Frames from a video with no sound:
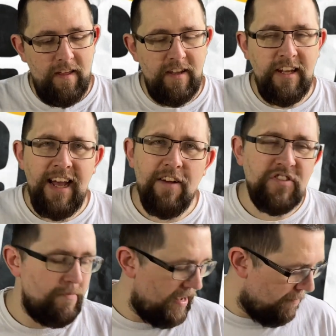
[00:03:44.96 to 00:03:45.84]
You have
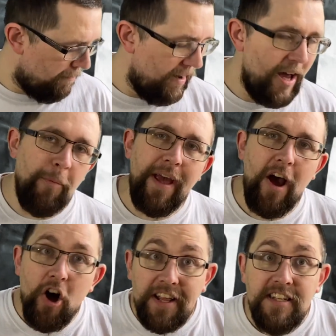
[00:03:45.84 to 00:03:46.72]
to be a little bit
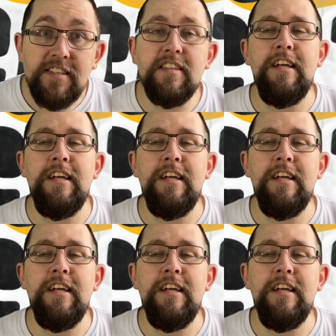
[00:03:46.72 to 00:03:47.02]
honest